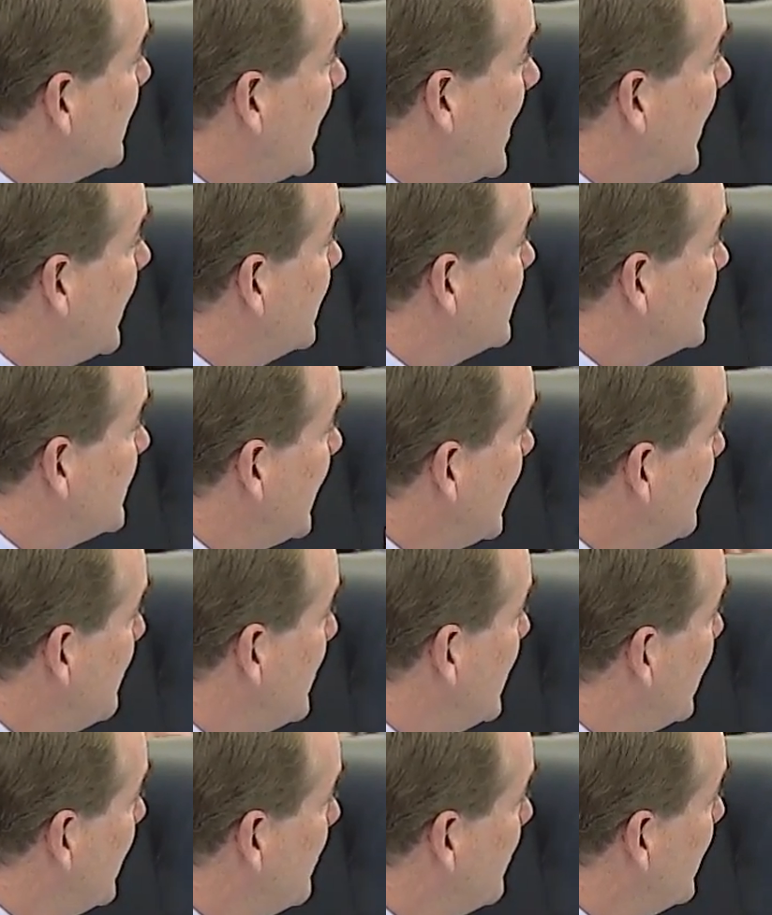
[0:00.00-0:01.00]
not a
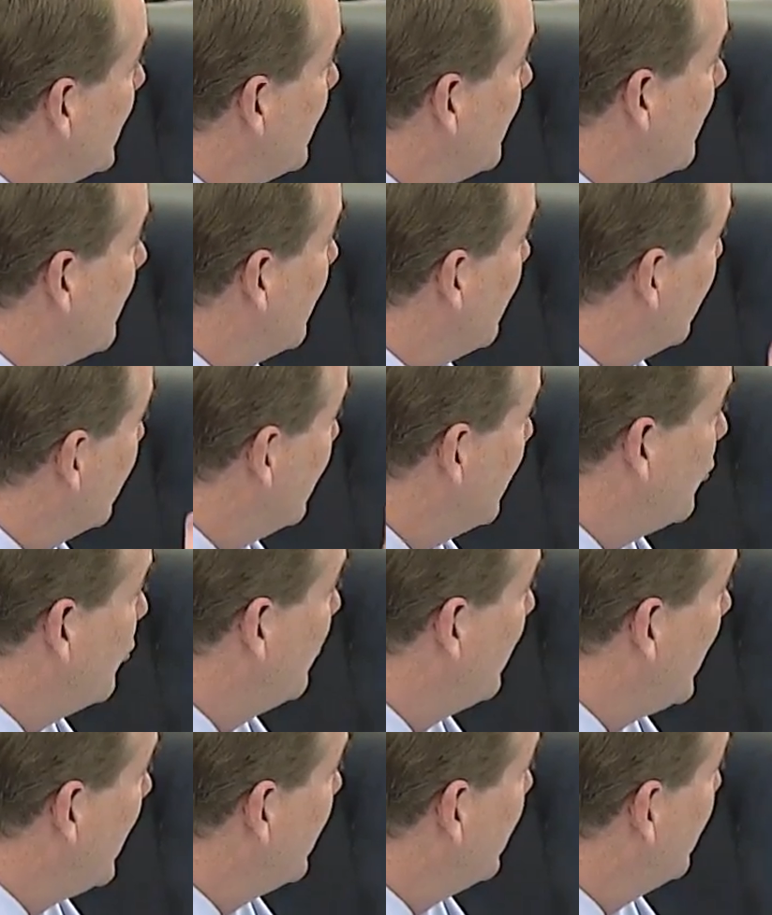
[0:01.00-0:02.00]
10-minute bill or a
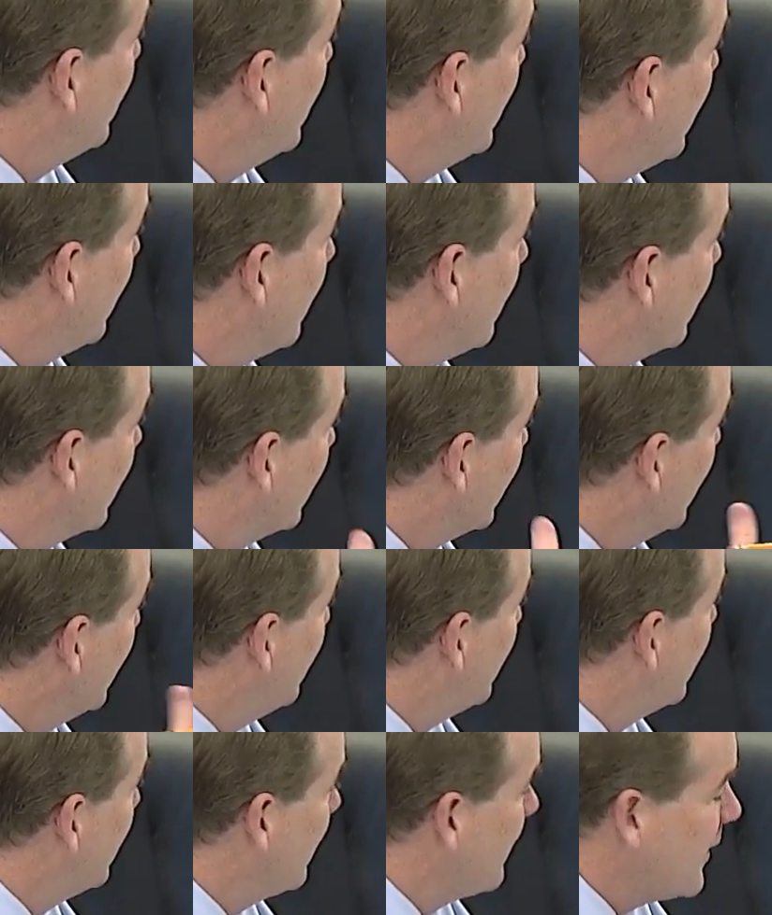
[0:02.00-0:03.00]
2-month bill or
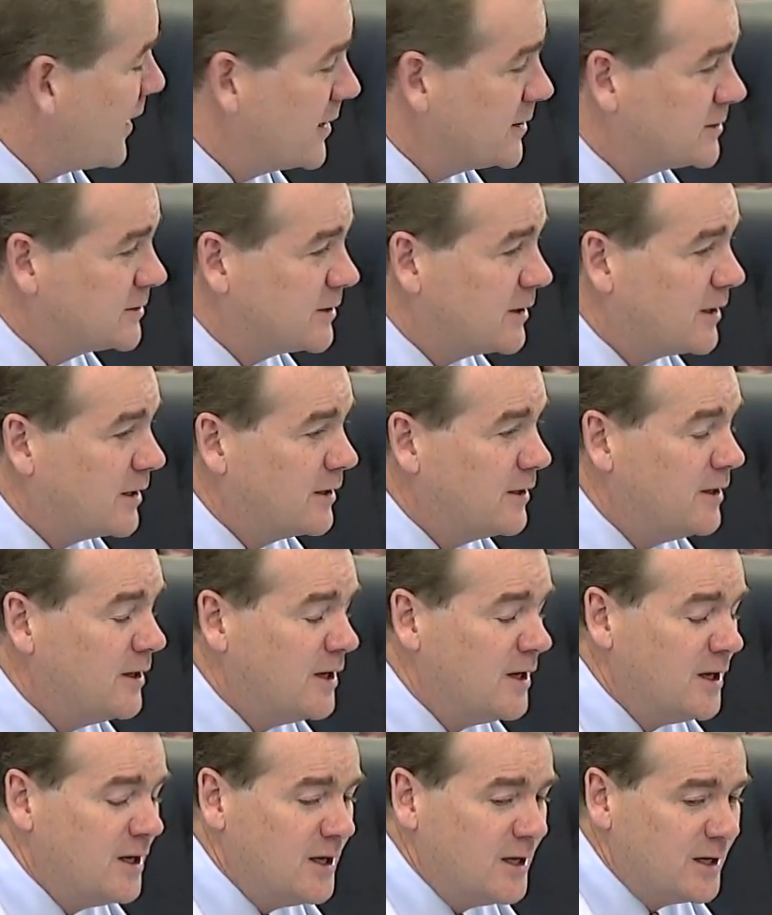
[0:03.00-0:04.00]
keeping the lights on
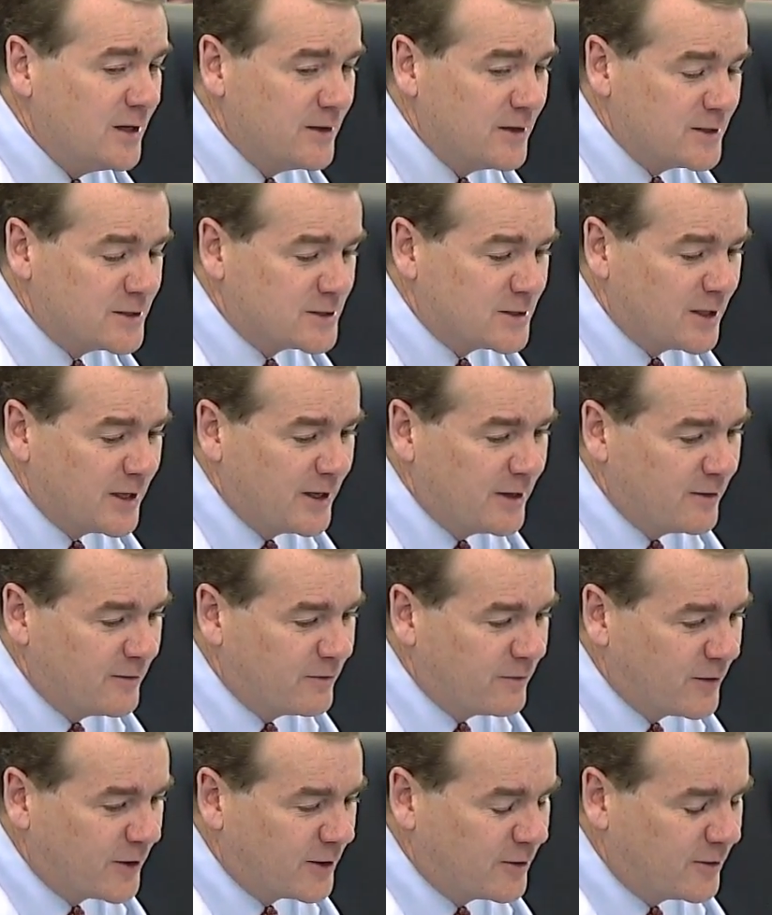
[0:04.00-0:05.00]
in this land
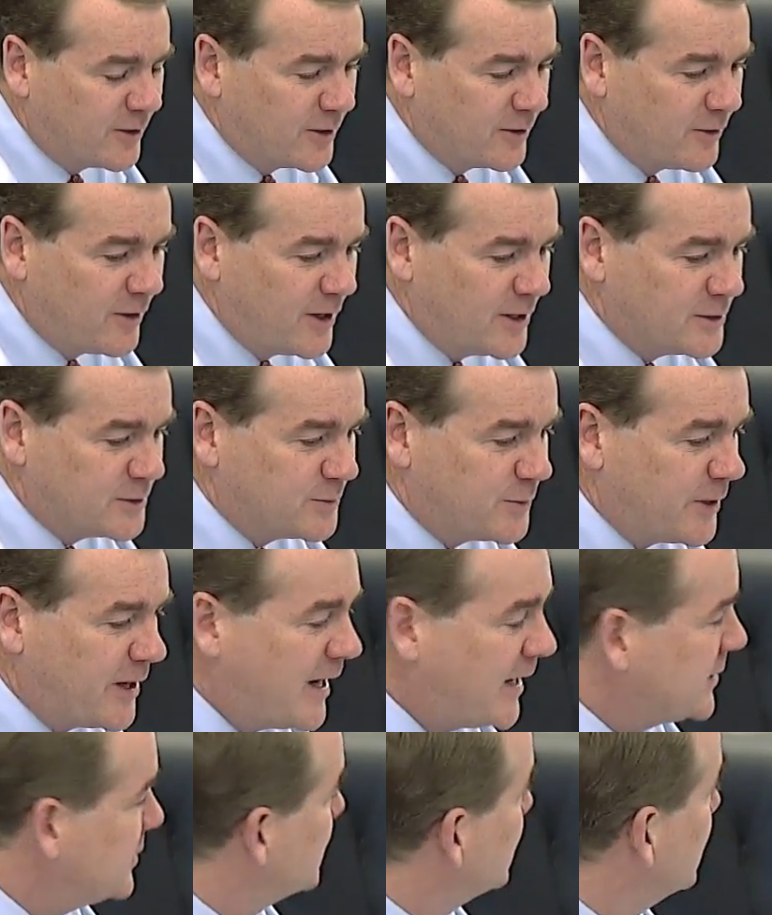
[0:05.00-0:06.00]
of flickering lights, but
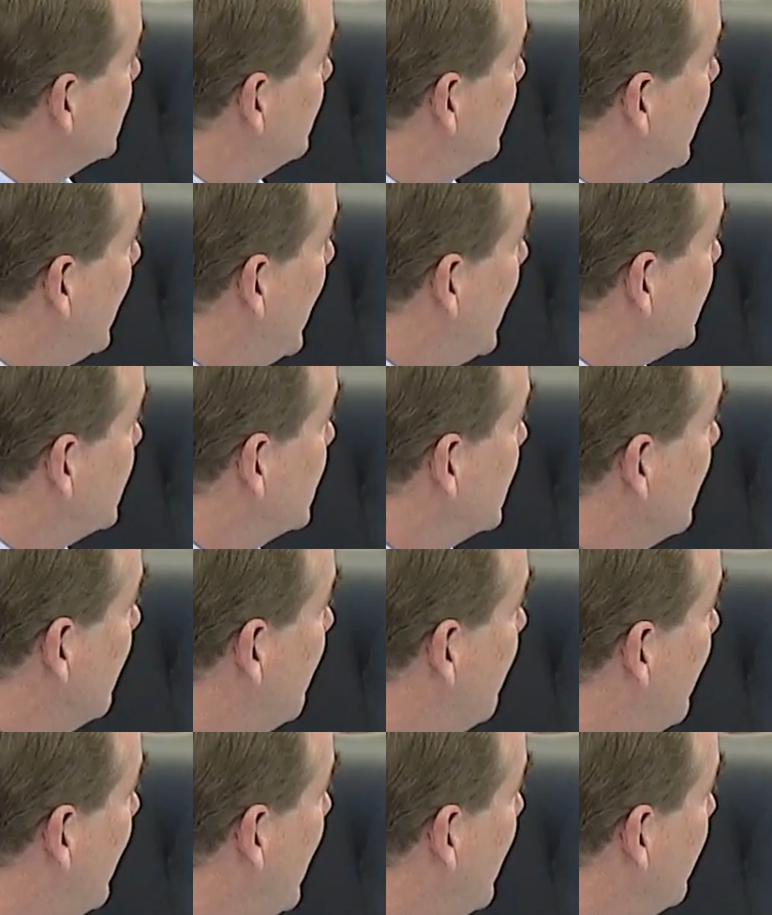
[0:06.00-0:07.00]
actually passing a
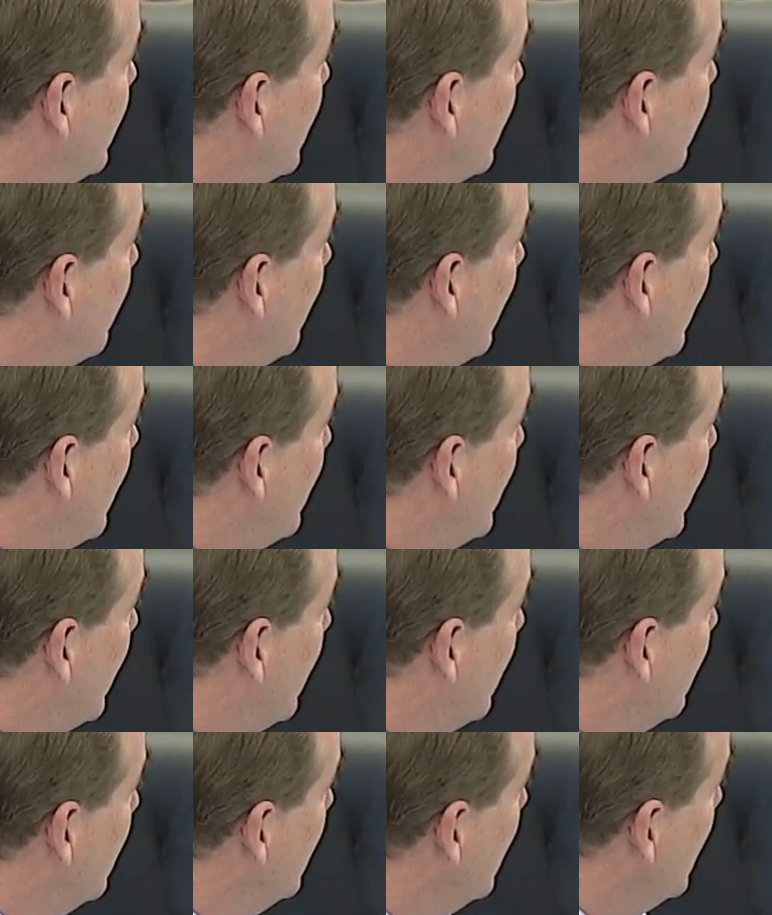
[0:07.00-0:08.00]
5-year farm
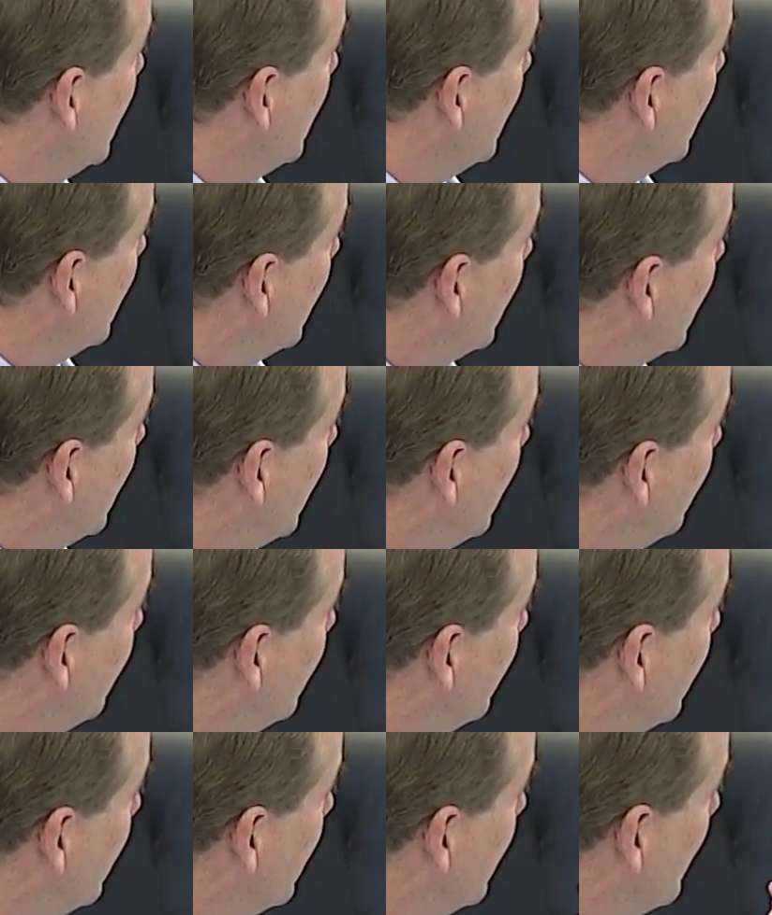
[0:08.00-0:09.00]
bill.
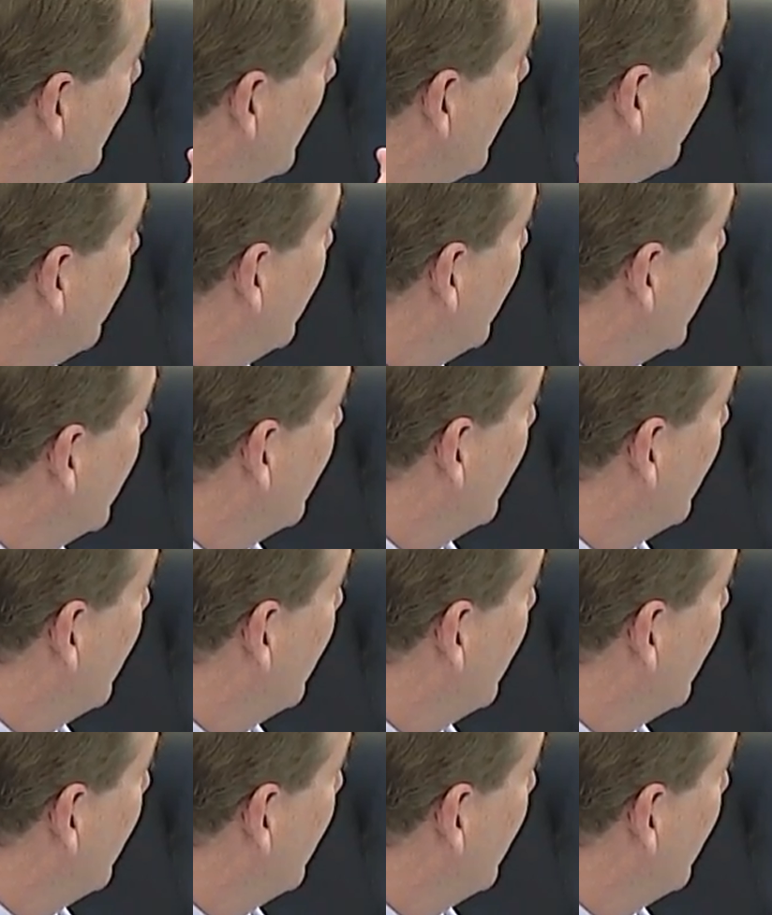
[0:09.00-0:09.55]
We're very